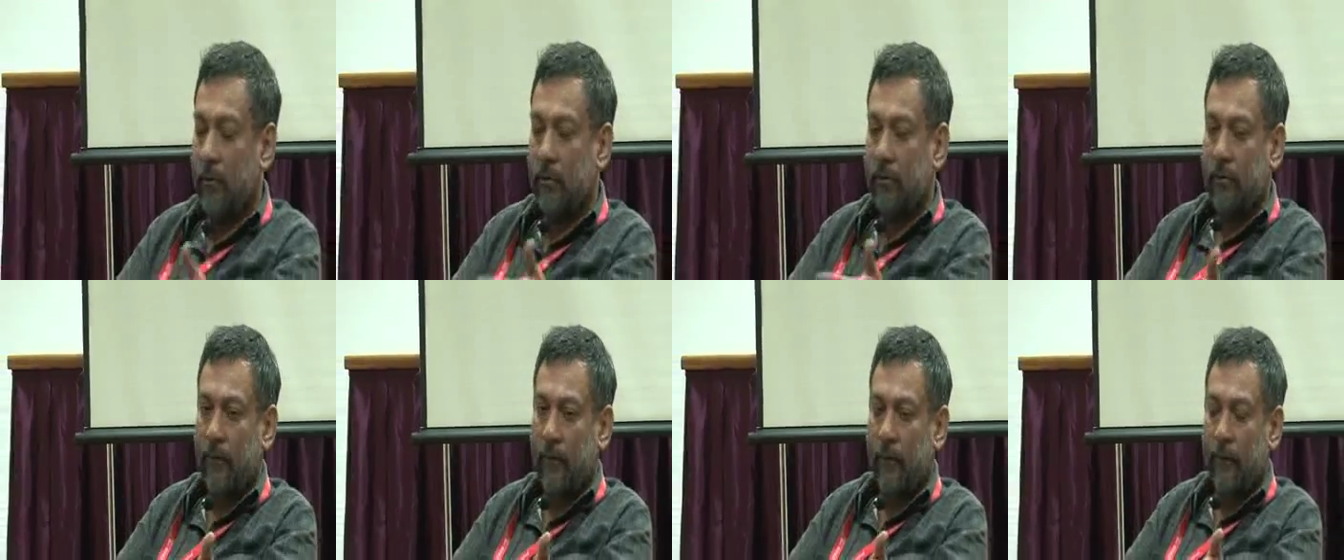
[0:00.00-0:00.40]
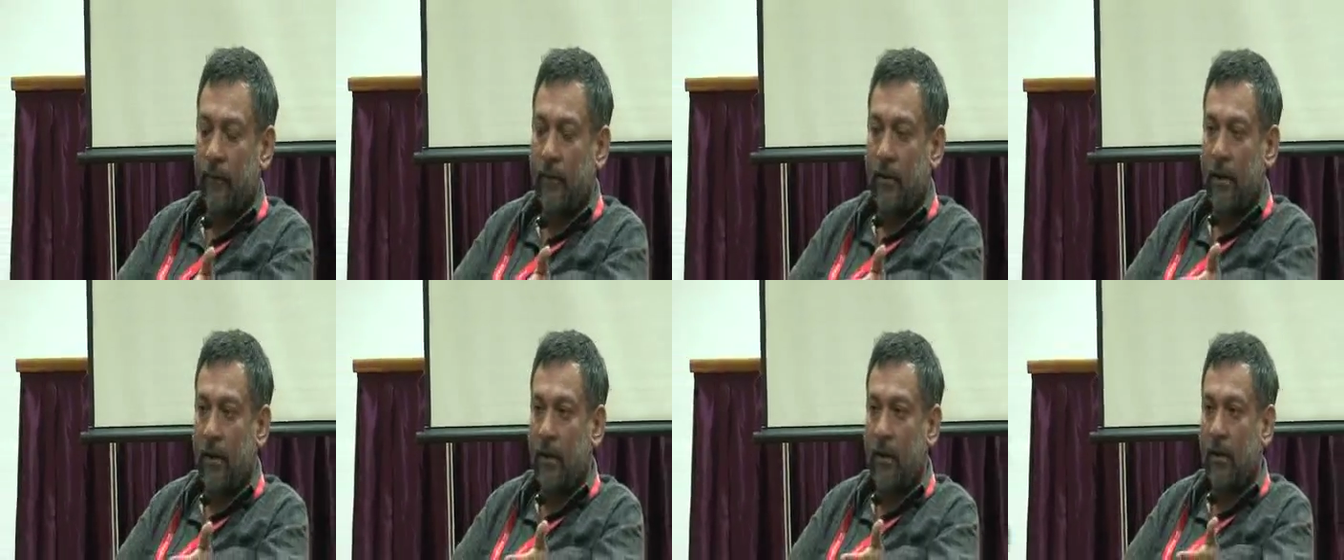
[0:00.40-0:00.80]
was
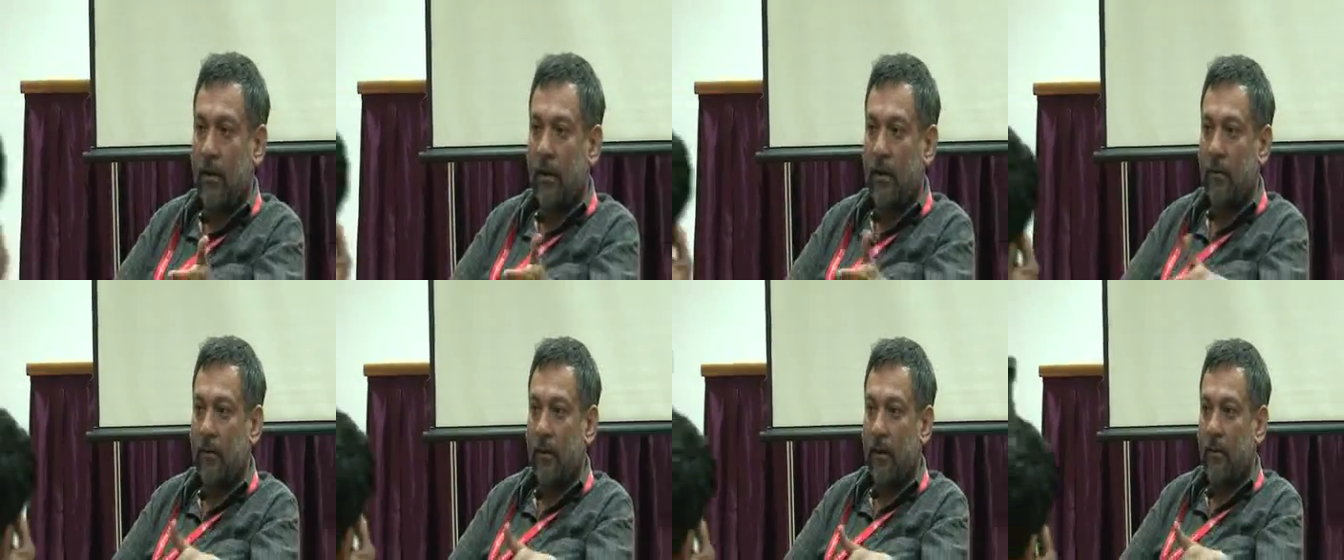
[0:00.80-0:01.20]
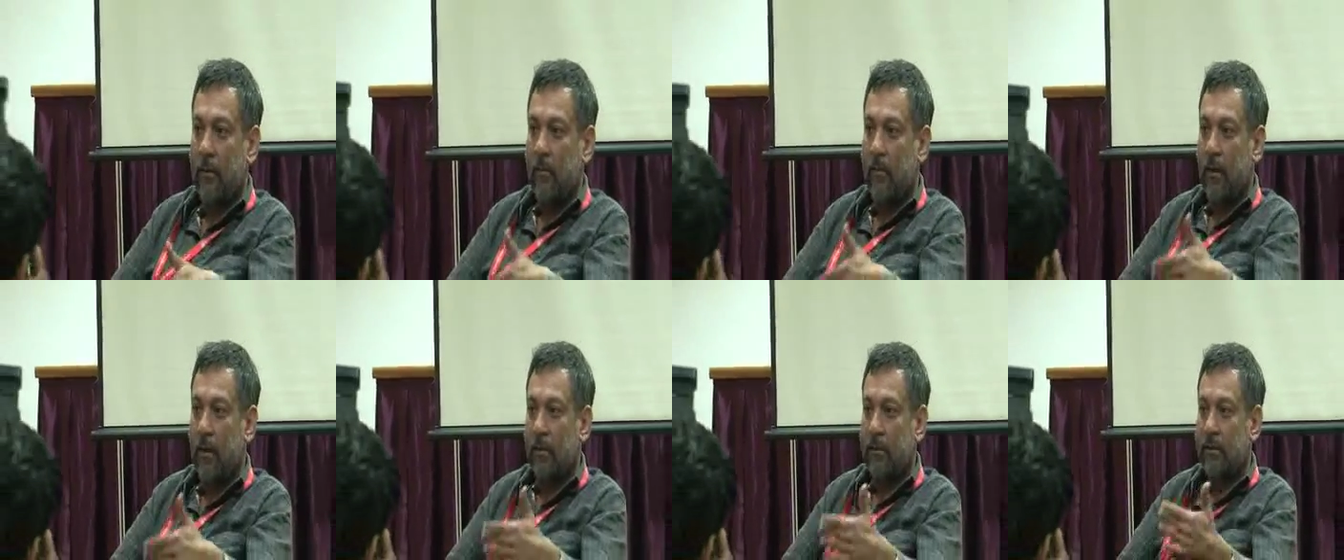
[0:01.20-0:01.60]
15, and
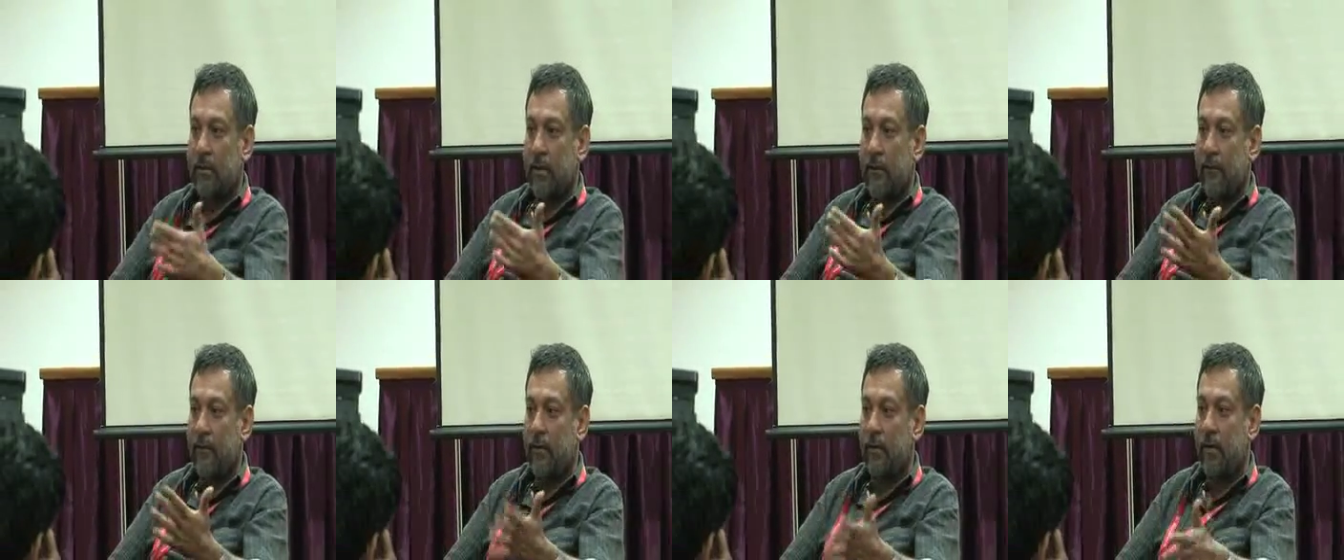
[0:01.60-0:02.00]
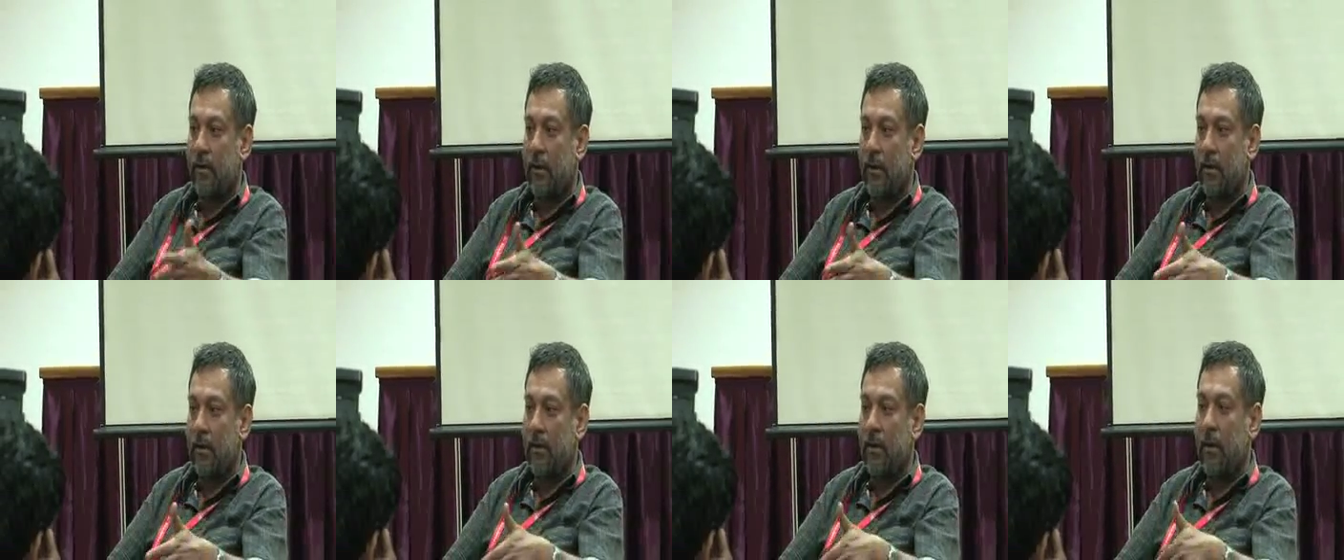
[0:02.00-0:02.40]
then by
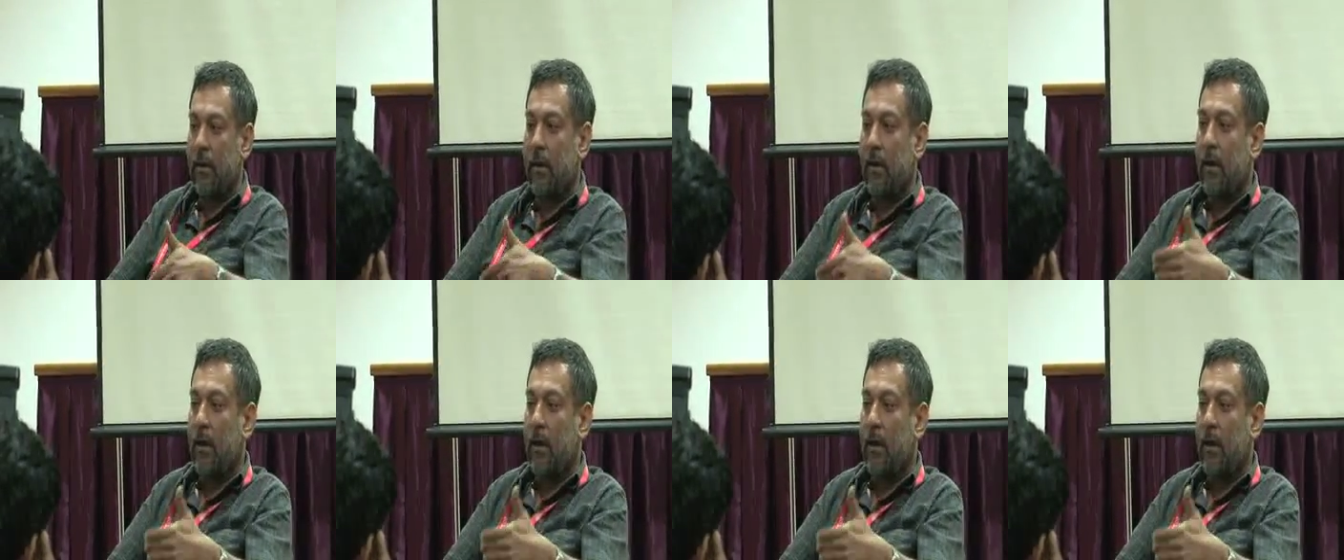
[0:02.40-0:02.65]
17,